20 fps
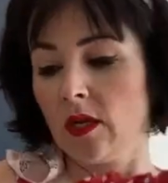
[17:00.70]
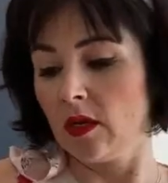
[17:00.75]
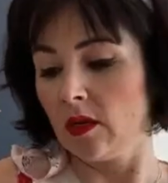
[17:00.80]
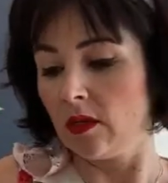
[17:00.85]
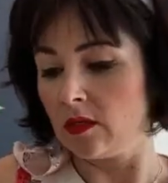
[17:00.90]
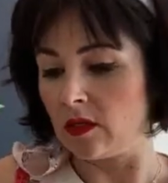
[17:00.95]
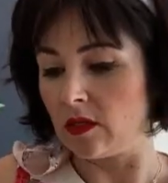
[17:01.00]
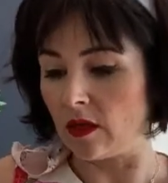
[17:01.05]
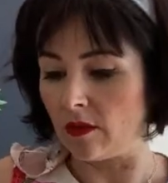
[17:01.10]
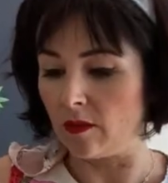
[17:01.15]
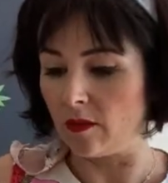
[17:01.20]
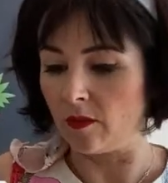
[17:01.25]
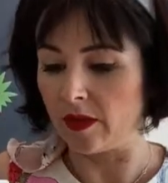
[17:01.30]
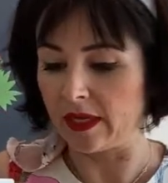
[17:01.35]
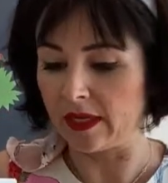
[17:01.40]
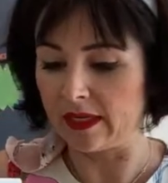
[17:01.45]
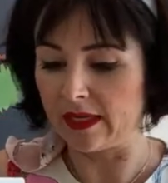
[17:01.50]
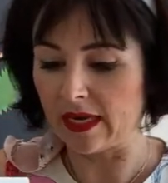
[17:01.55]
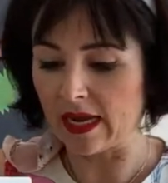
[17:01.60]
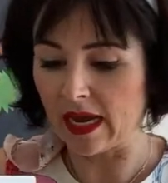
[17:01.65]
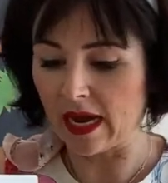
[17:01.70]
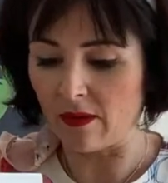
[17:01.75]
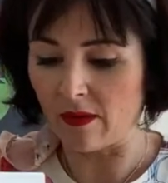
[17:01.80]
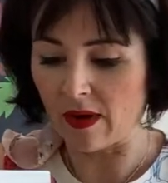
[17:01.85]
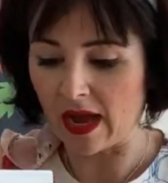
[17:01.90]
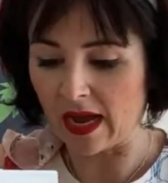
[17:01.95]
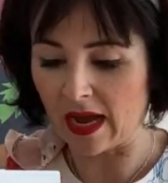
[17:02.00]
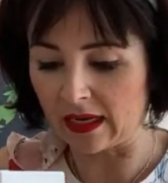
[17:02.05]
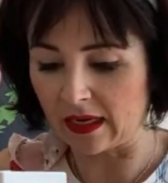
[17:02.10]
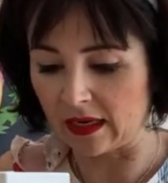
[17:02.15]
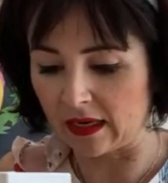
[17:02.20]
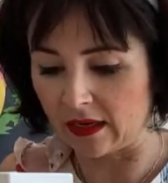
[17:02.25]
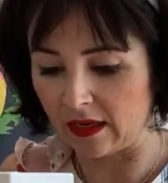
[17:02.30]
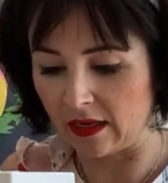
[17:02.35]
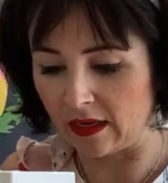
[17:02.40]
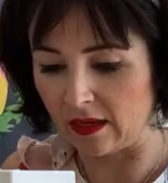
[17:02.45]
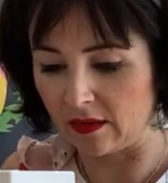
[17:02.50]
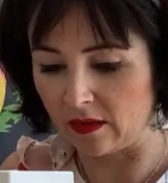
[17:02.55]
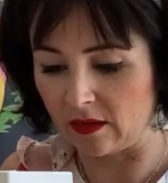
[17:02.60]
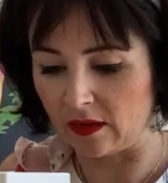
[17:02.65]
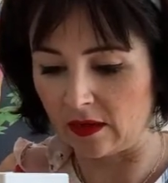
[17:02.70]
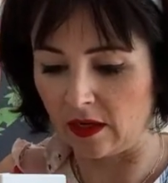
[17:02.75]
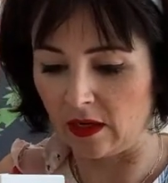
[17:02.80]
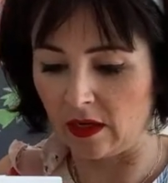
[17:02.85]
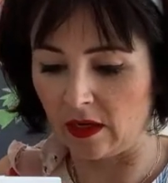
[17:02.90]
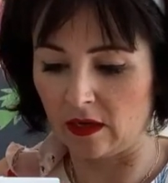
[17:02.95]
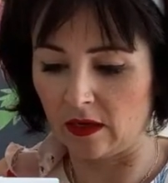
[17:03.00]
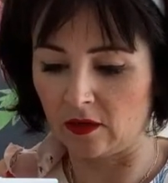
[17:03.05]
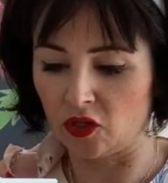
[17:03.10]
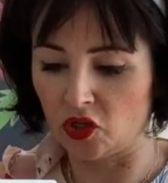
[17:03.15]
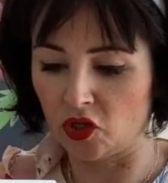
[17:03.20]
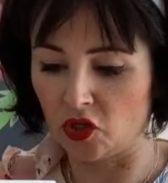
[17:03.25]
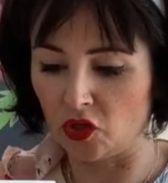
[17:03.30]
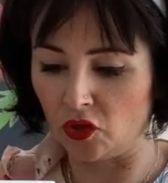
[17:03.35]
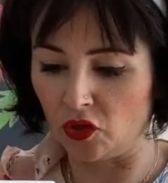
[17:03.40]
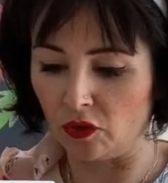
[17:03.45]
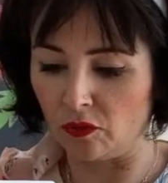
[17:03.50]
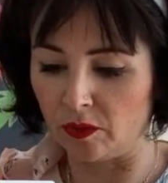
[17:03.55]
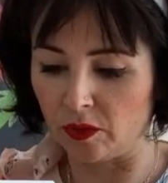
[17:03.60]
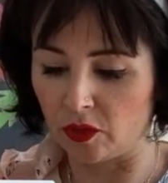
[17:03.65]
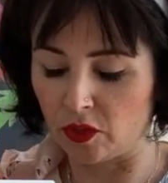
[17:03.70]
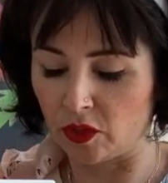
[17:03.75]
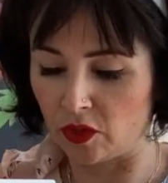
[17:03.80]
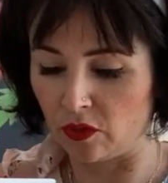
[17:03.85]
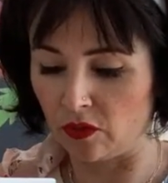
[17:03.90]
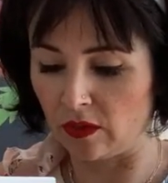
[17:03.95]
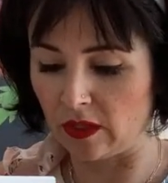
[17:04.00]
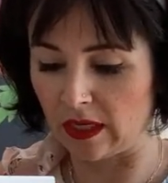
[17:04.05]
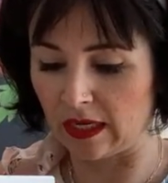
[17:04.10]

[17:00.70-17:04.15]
So we can now anchor the tube to the